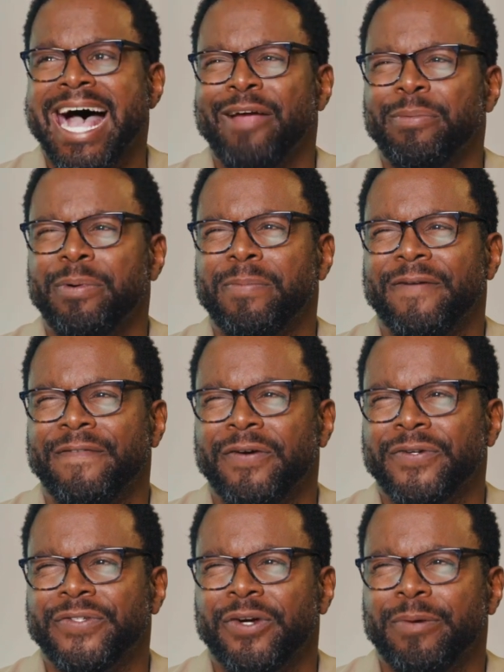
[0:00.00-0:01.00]
I remember my
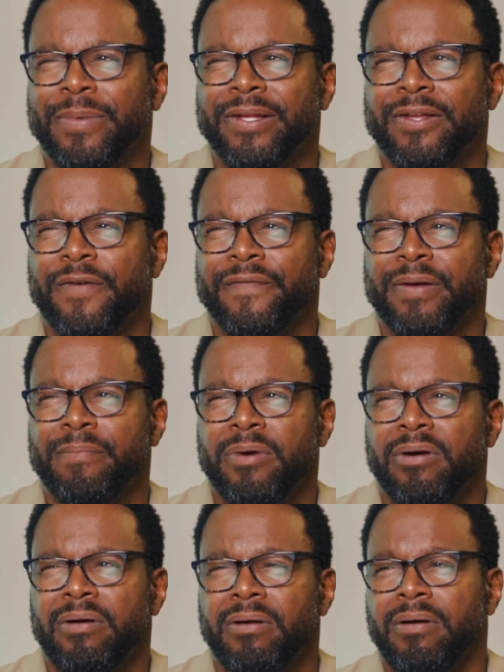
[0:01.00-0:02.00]
first sermon,
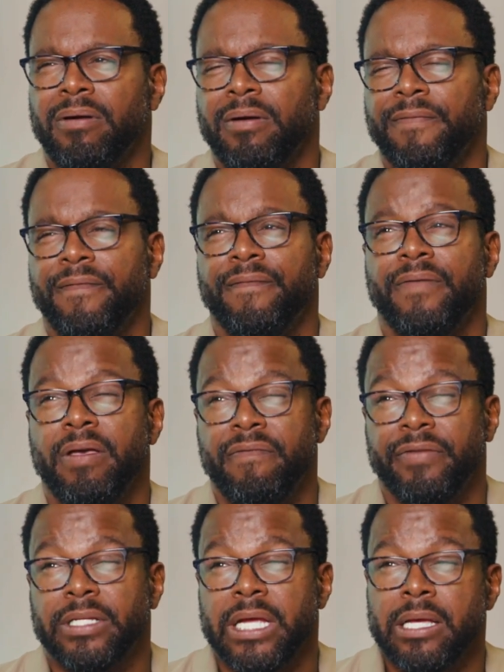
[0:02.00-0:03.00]
November
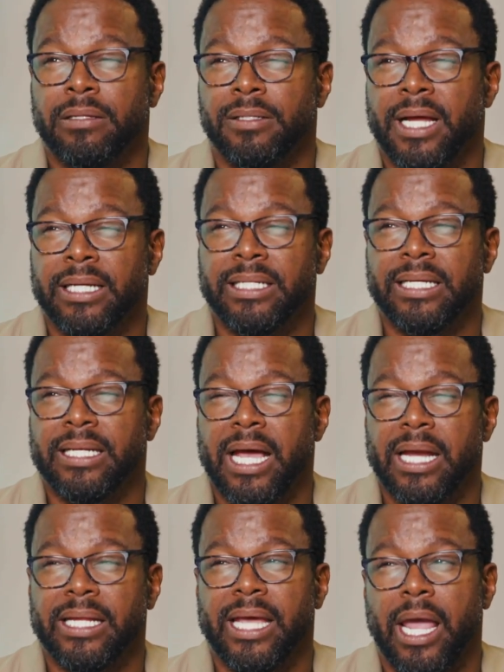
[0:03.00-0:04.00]
15th,
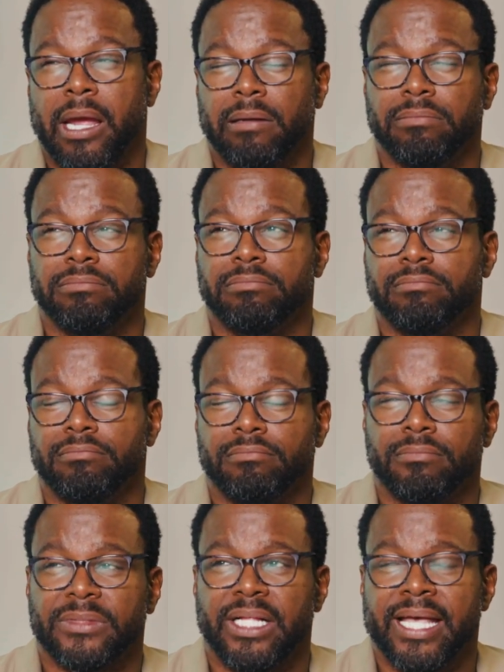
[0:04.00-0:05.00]
1998.
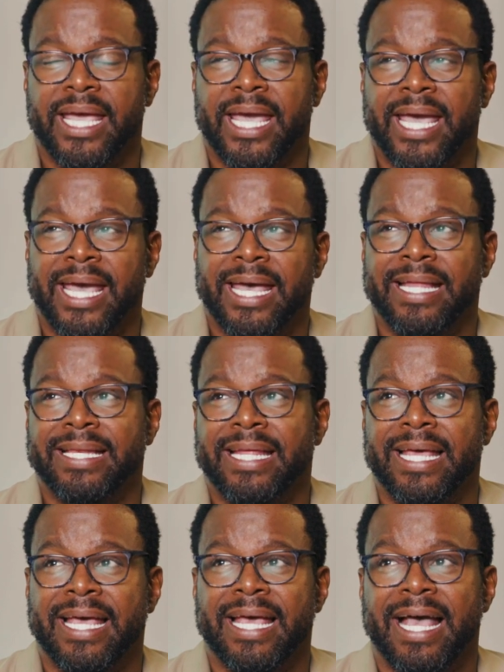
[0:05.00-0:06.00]
And
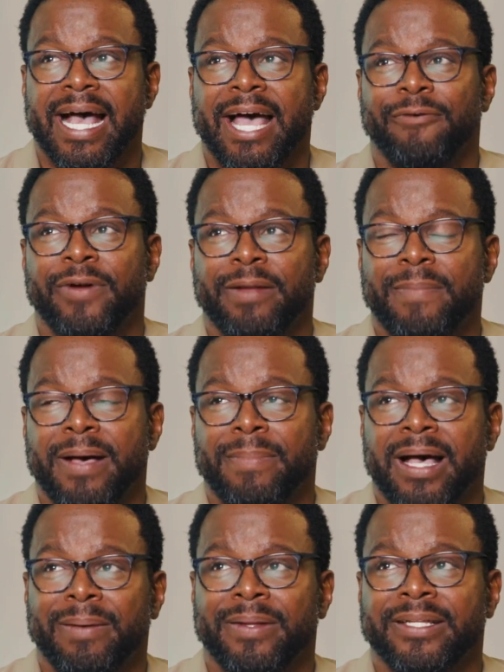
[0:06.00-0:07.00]
I read my
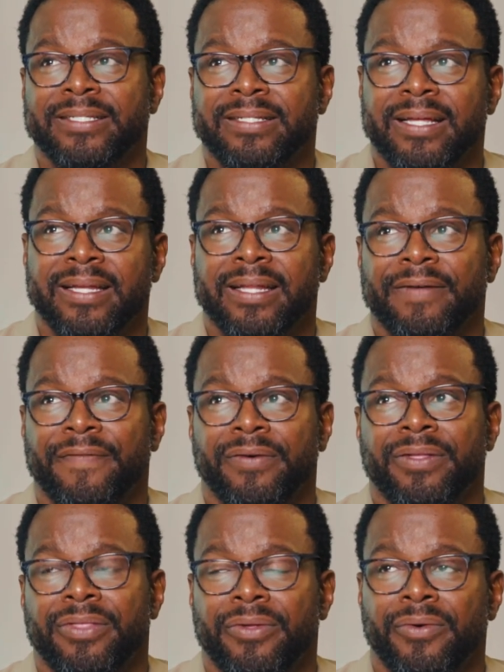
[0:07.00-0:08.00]
Bible and studied it
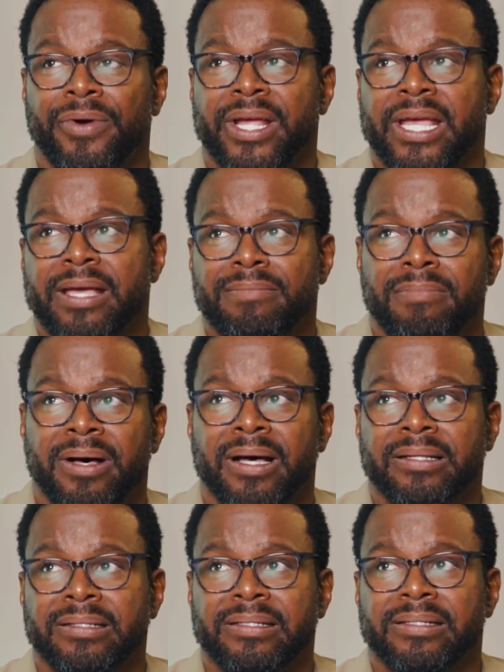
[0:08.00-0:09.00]
for three
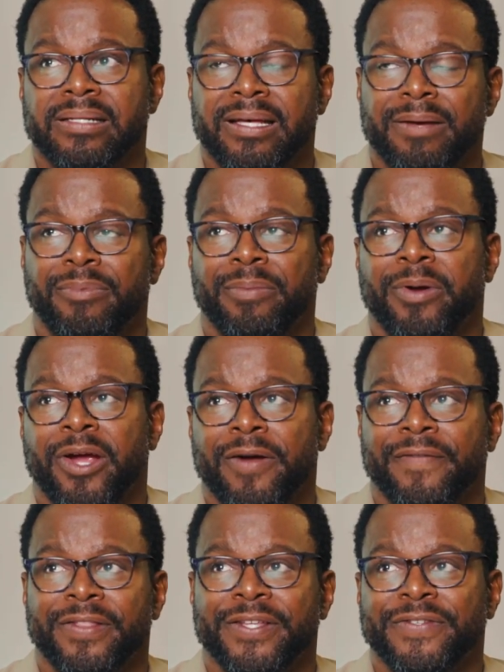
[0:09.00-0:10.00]
months
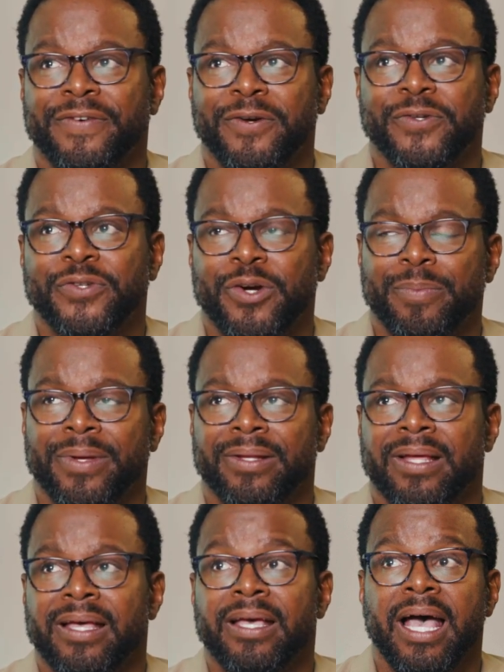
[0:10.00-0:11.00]
preparing for this first sermon.
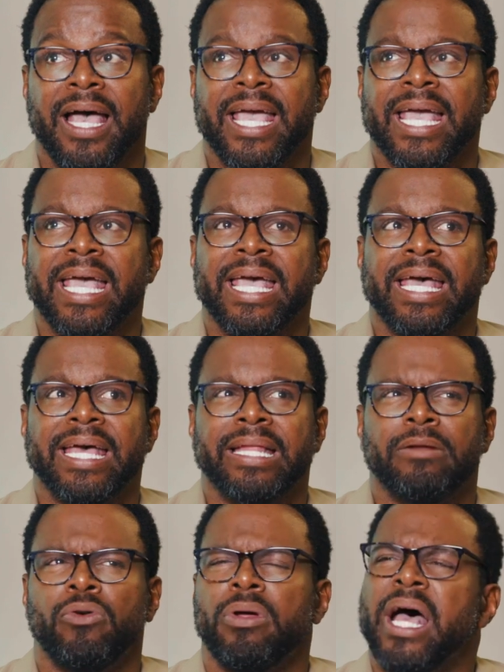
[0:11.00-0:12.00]

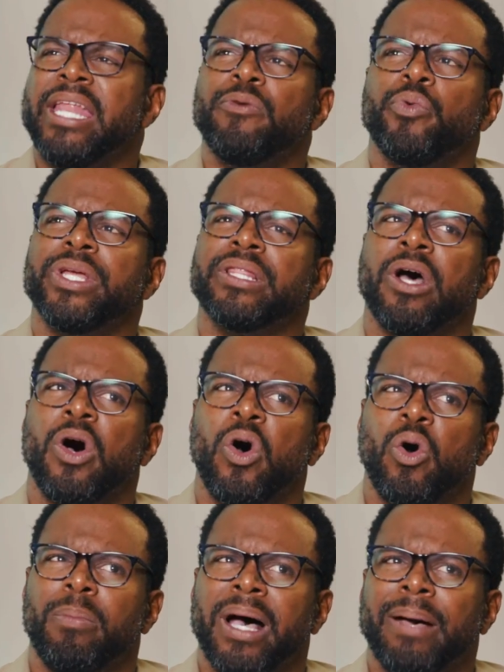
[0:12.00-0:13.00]
And I didn't read the
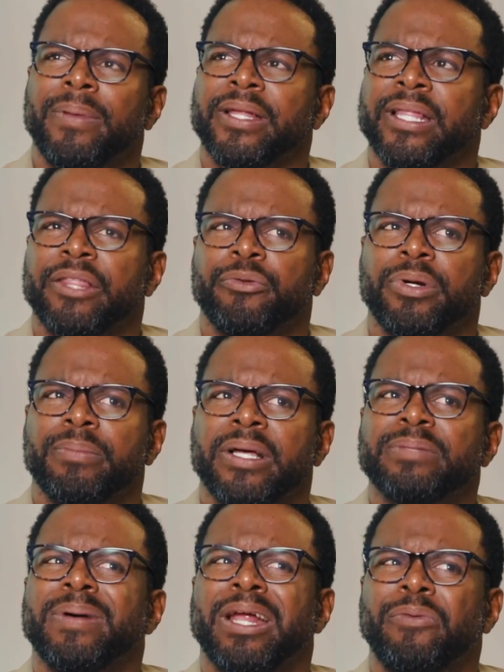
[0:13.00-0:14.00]
whole Bible in that three
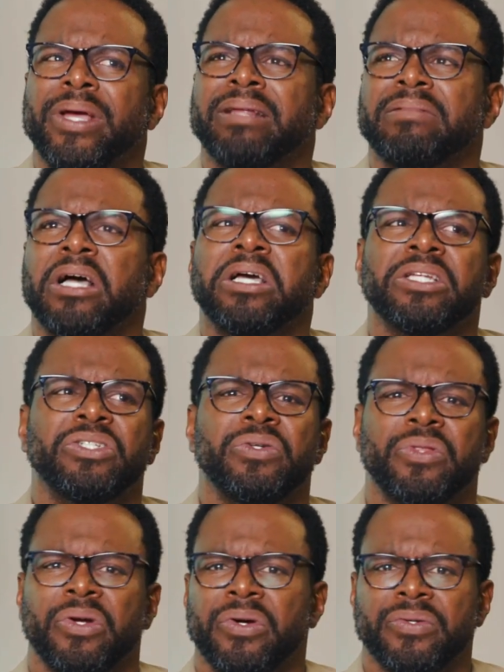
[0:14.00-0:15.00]
months, but I read a good
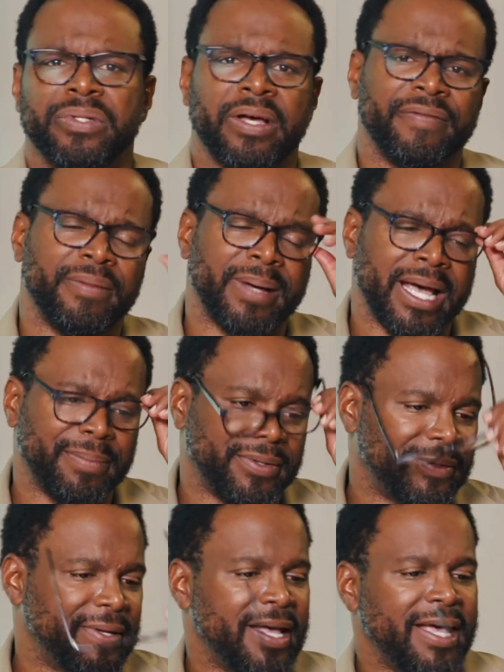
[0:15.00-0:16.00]
two thirds of the
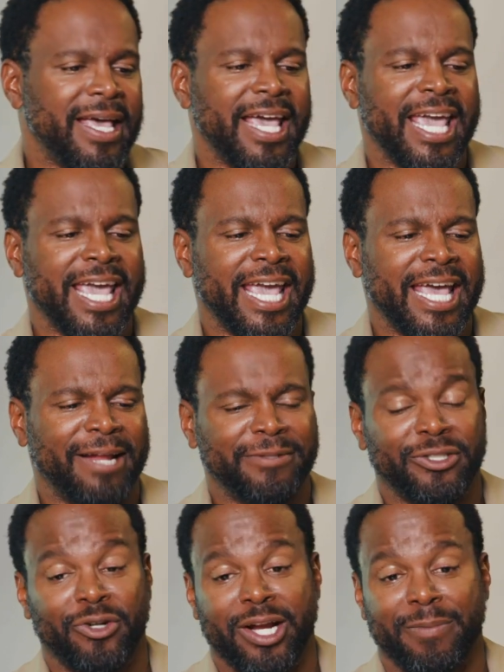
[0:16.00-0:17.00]
Bible. And I'm
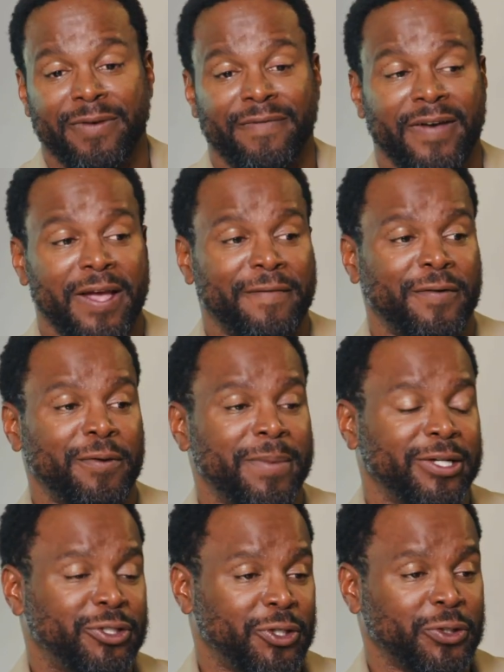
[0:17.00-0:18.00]
just trying to be faithful.
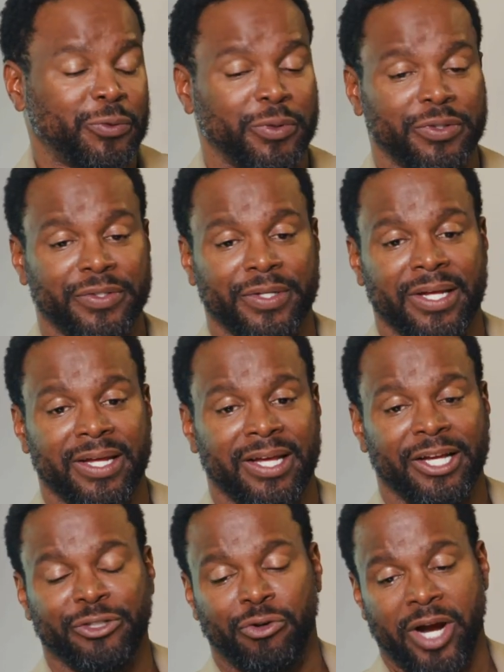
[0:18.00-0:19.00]
My church was
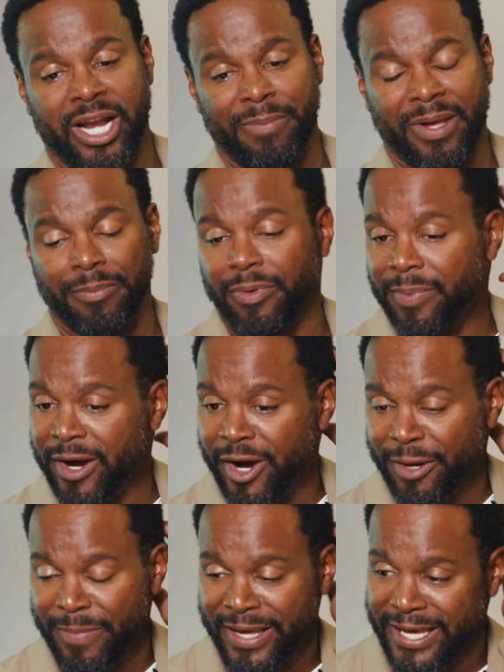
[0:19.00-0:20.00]
training me and
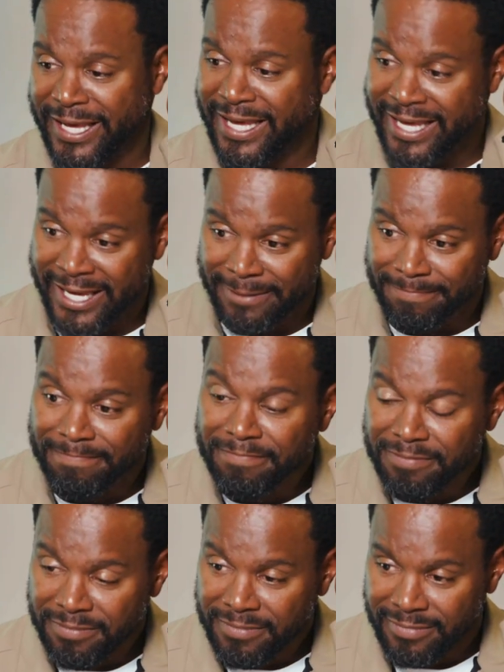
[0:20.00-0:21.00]
preparing me. And
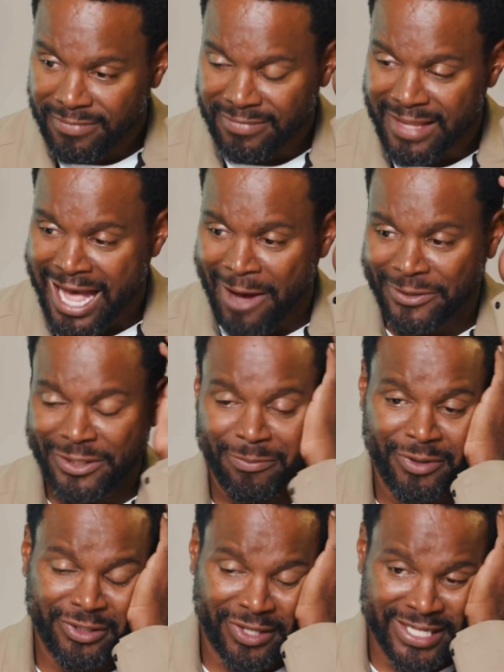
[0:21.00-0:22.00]
I was to
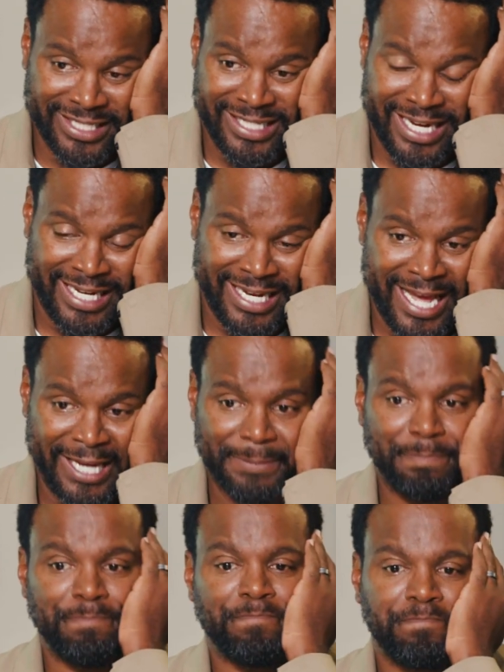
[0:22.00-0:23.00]
preach on a Sunday night.
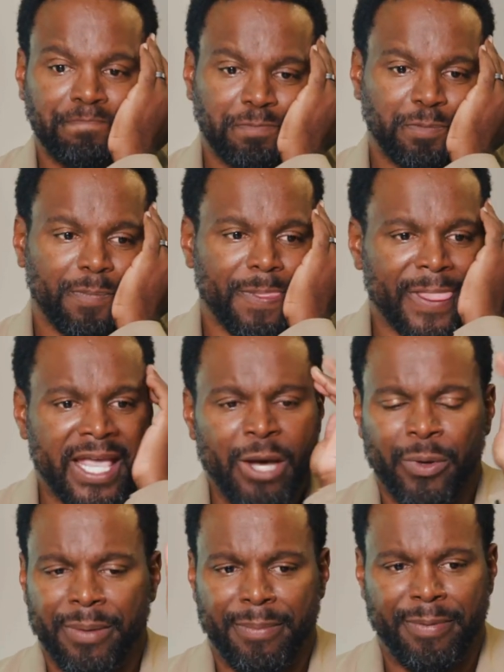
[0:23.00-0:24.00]
It
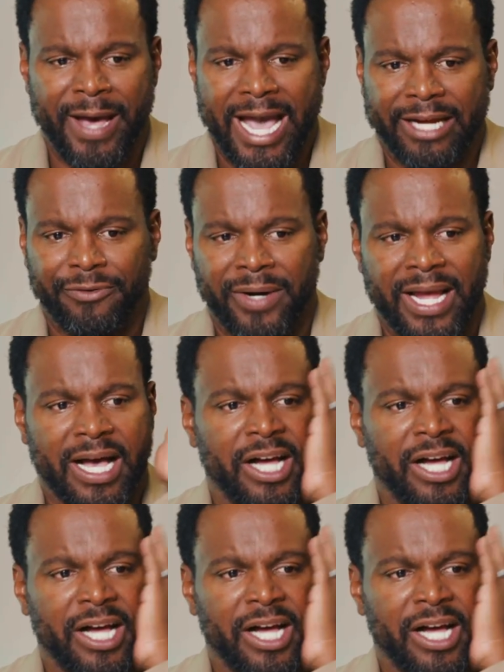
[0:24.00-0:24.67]
would have been packed, right?